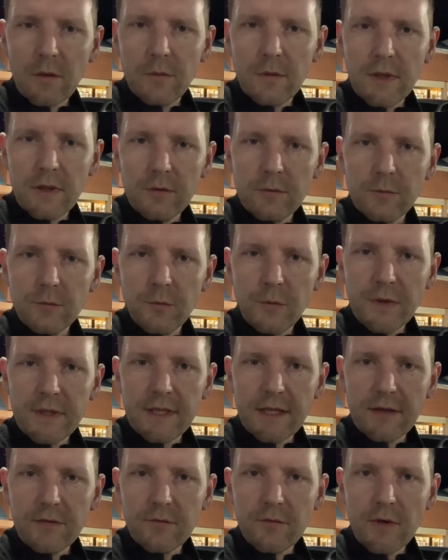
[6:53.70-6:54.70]
Well, we
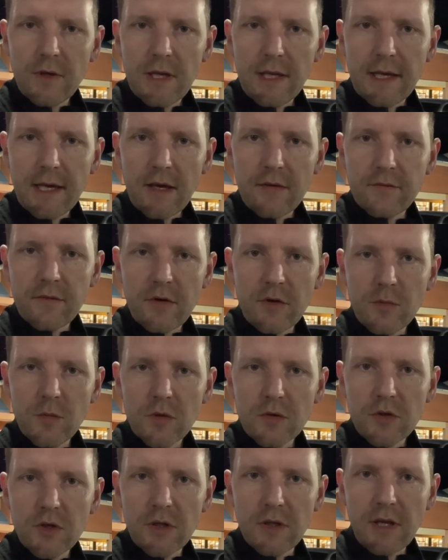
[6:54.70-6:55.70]
didn't really get very
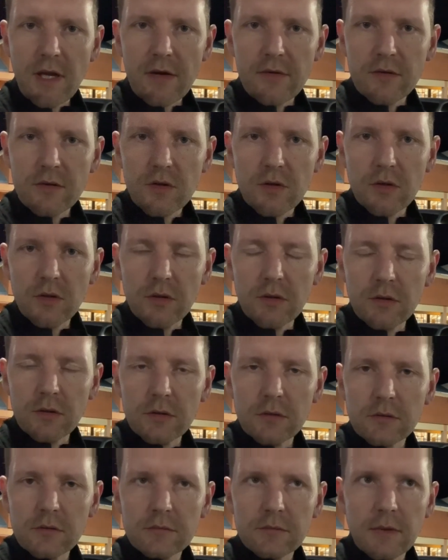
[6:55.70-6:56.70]
much in there at all.
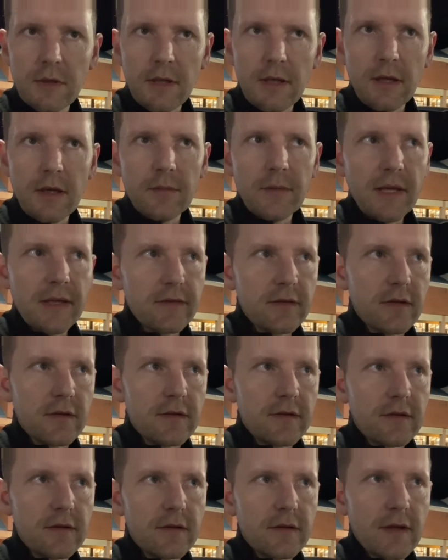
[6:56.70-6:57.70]
Uh, that's the
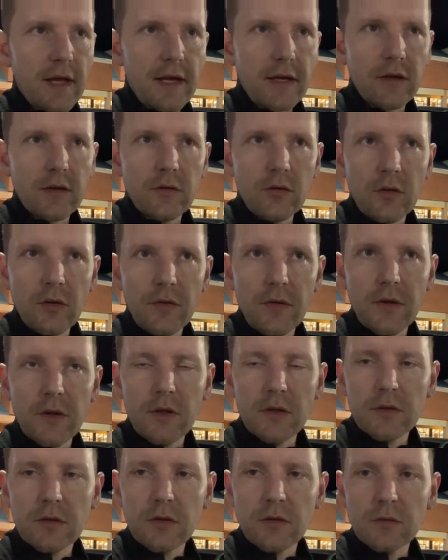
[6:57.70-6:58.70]
second or
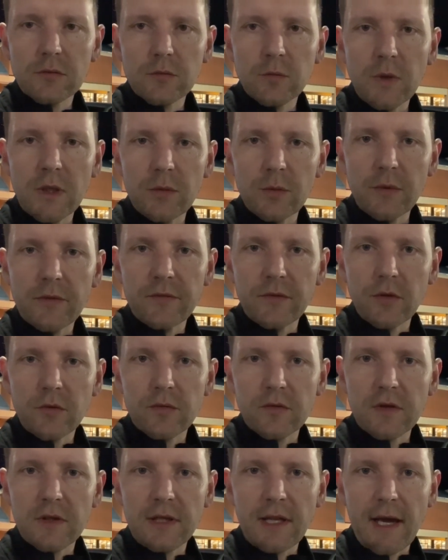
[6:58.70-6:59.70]
third good well we've done
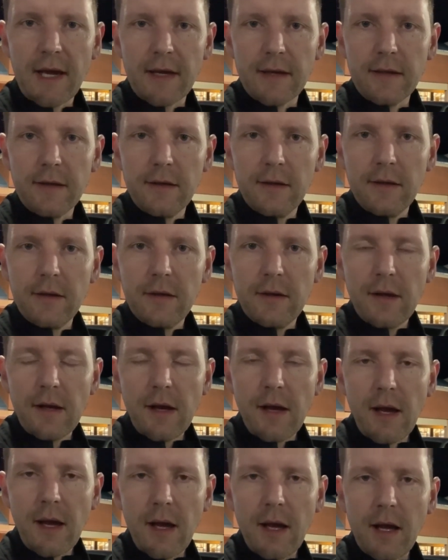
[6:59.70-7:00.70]
today
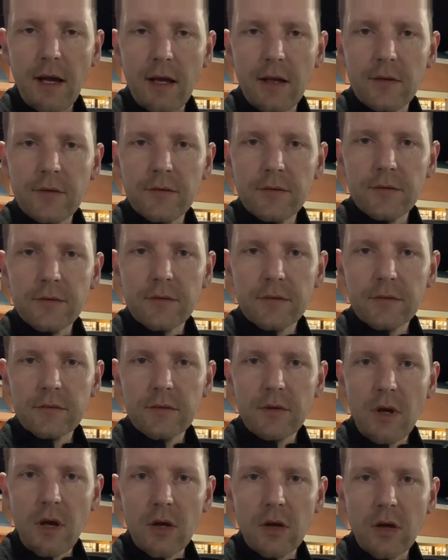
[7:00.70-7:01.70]
and
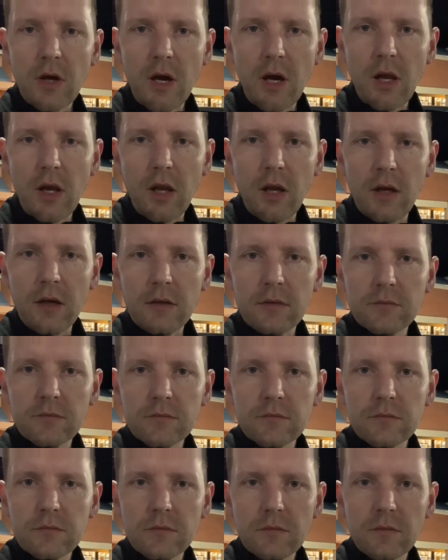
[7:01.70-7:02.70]
not got a lot.
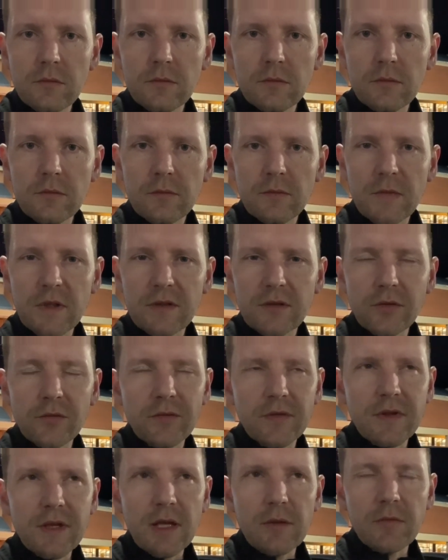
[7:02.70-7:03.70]
There
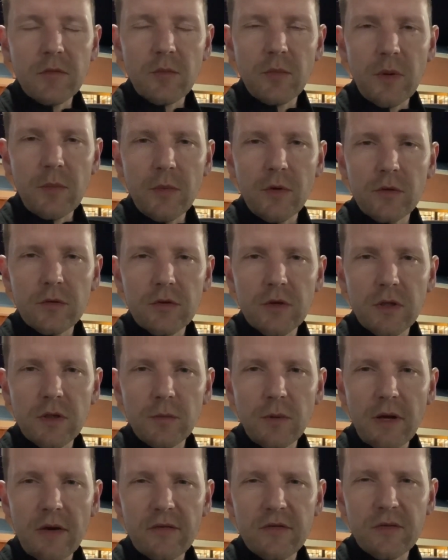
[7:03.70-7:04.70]
doesn't seem to be much in the
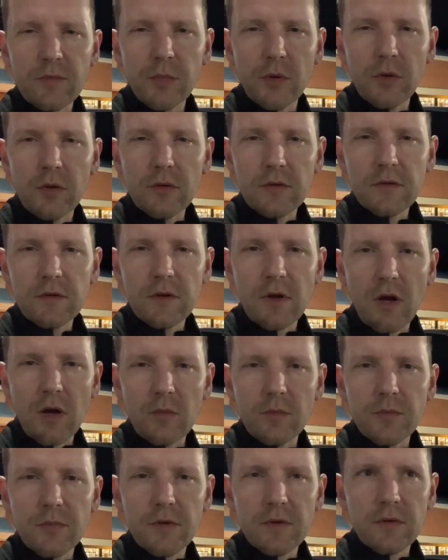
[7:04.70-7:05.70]
way of sports
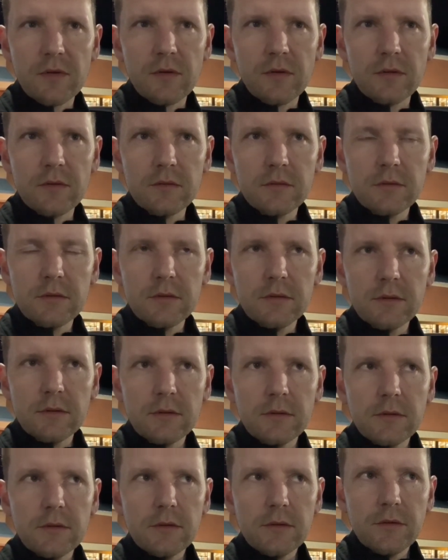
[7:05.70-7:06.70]
tops,
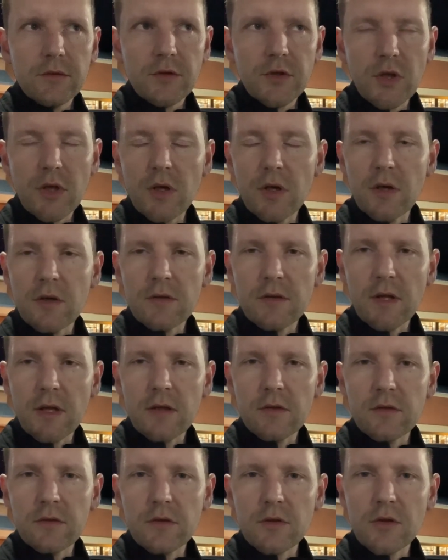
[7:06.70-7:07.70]

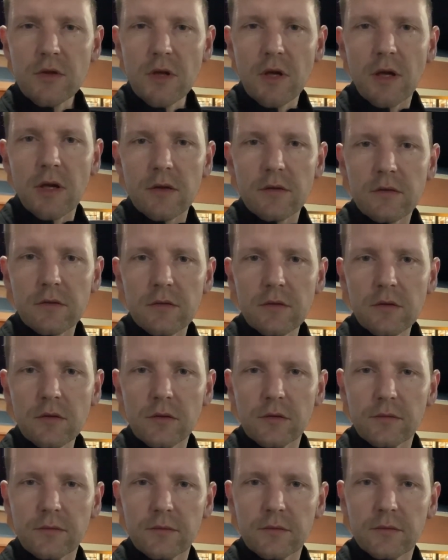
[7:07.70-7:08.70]
jerseys and shirts and
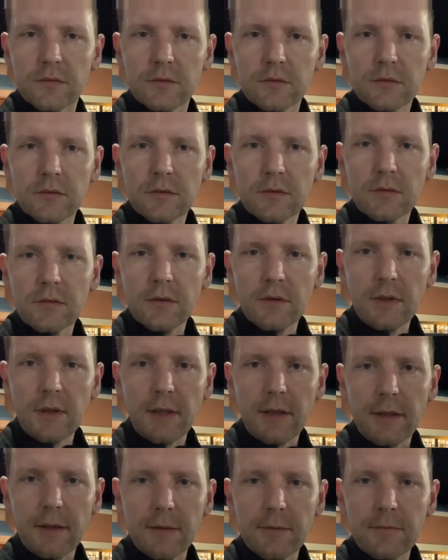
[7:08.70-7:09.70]
stuff.
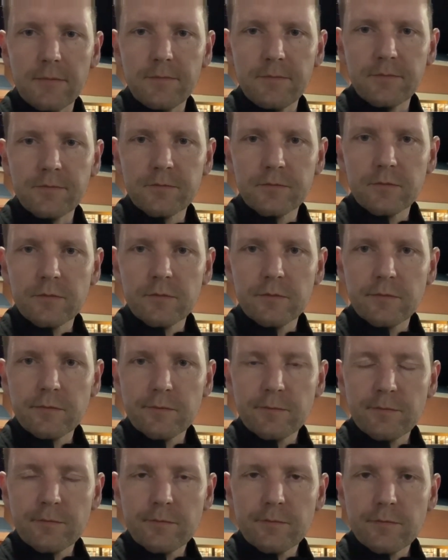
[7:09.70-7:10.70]
Um,
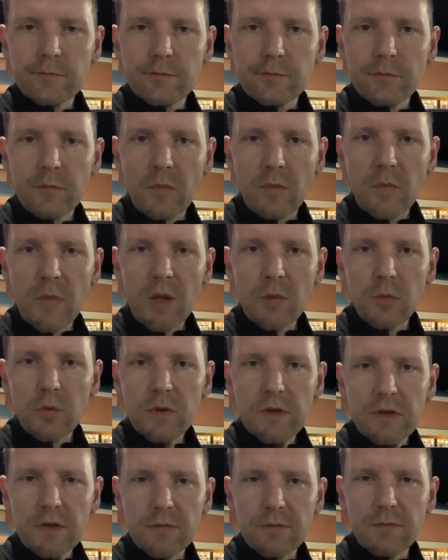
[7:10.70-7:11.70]
maybe we're
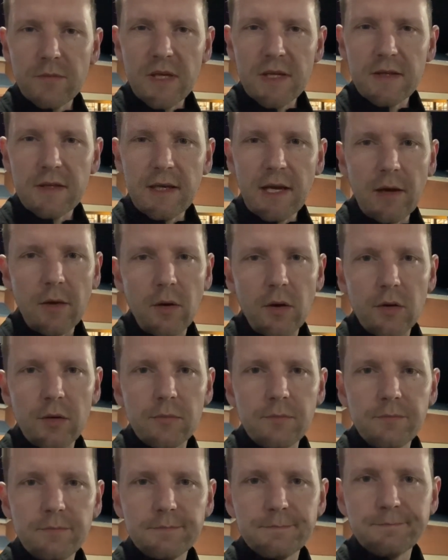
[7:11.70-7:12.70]
just missing out on them.
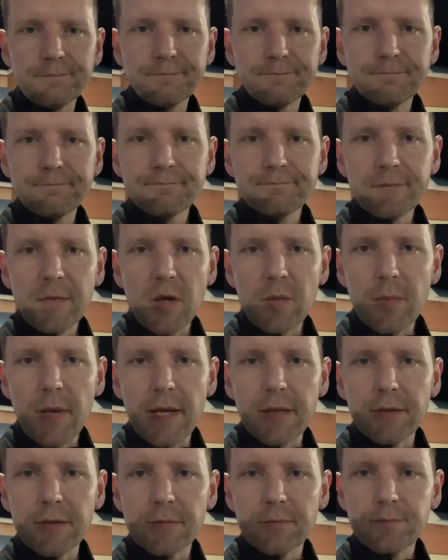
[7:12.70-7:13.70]
Never
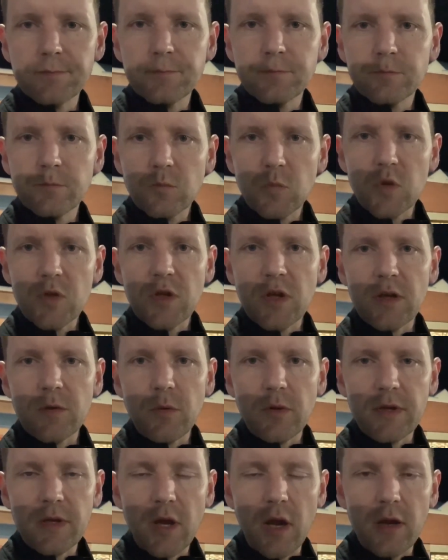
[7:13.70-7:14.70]
mind, we'll show you
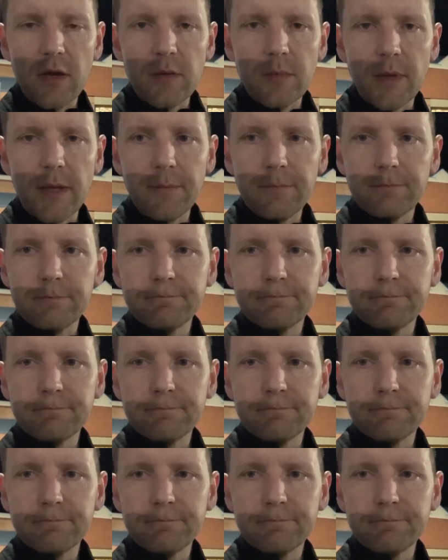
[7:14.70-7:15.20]
what you got in a bit.